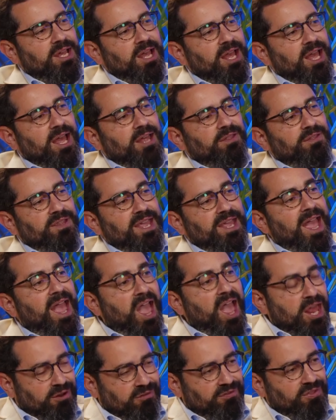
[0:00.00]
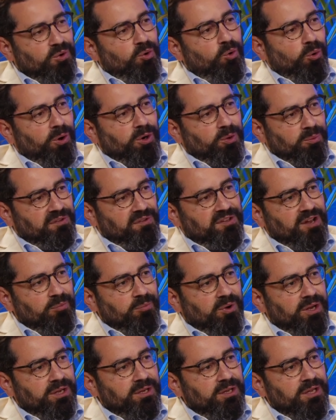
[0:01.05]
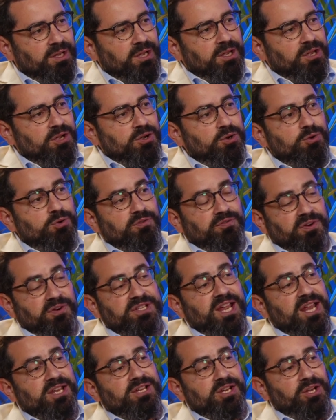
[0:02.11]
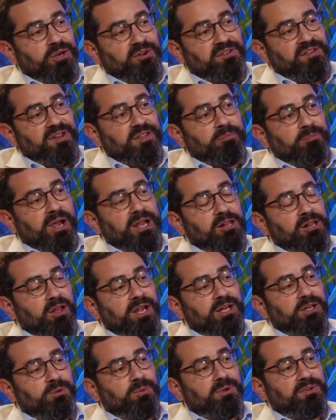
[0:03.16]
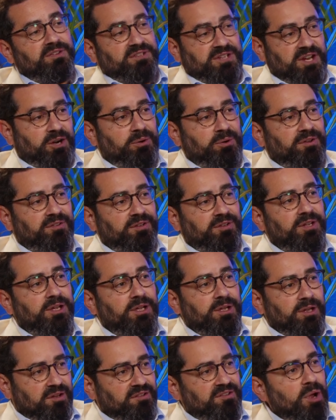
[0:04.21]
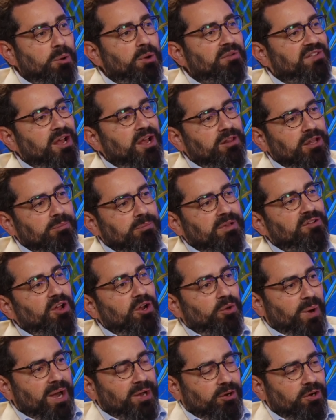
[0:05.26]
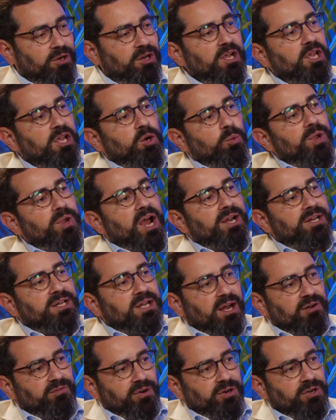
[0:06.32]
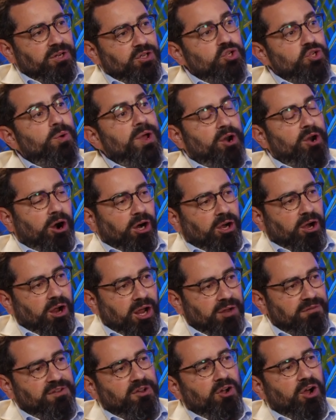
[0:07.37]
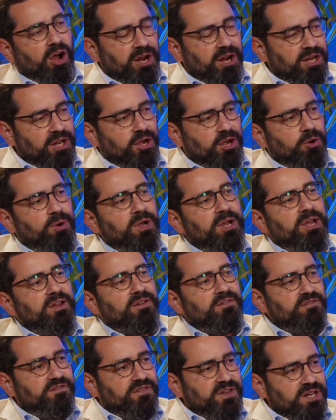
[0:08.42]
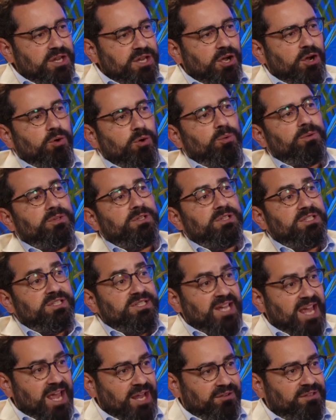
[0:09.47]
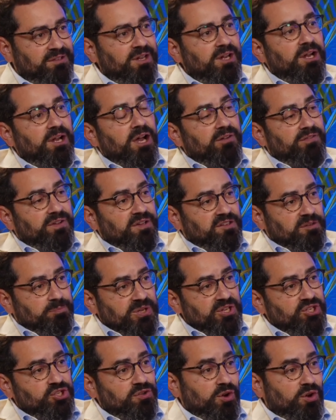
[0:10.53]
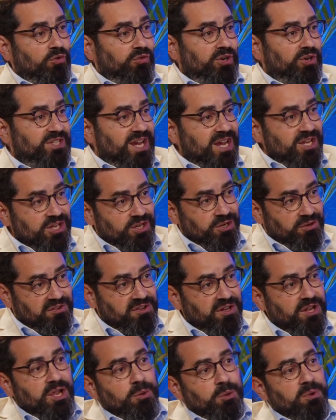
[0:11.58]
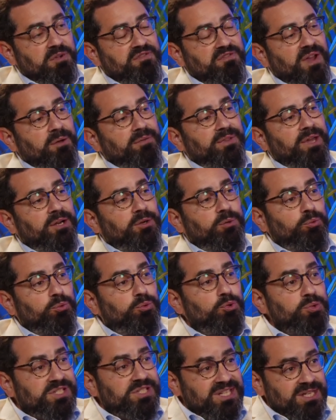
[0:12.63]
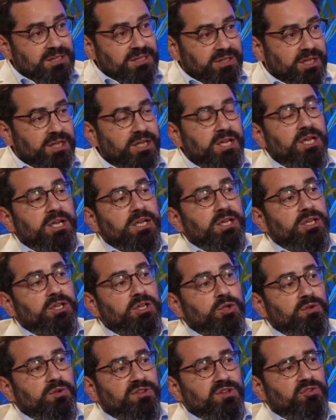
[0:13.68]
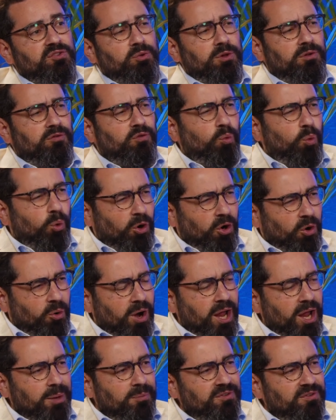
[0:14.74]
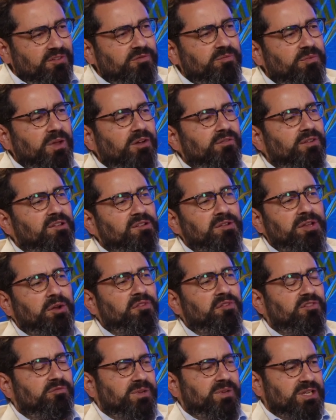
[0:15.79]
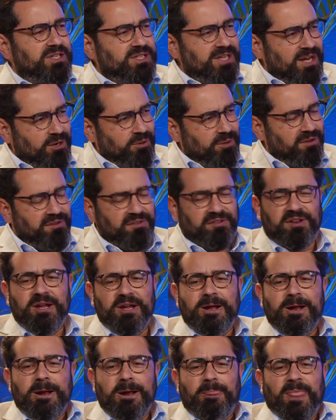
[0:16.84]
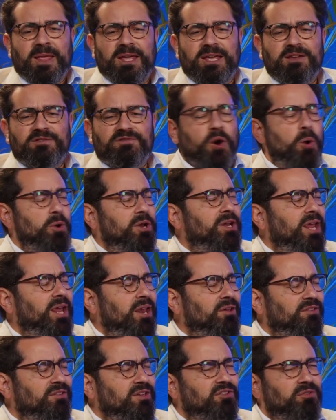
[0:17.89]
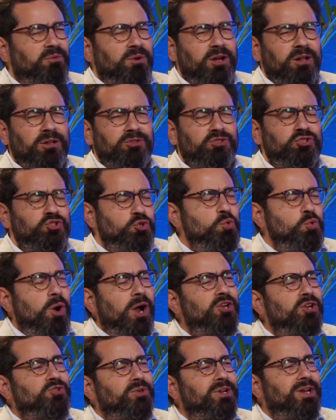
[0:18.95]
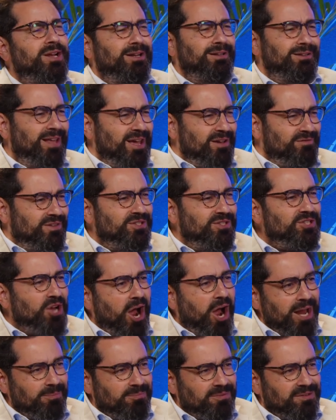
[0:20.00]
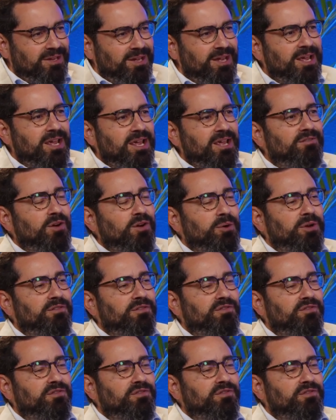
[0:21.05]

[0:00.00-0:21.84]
and the head of the court was someone who for 10 years said that my client was a terrorist, because Nawaf Salaam is on record, we uncovered UN archives, audio, video, text of his speeches over 10 years. We found that routinely he accused Israel of war crimes, of its leaders of being terrorists. He voted against Israel 211 times, voted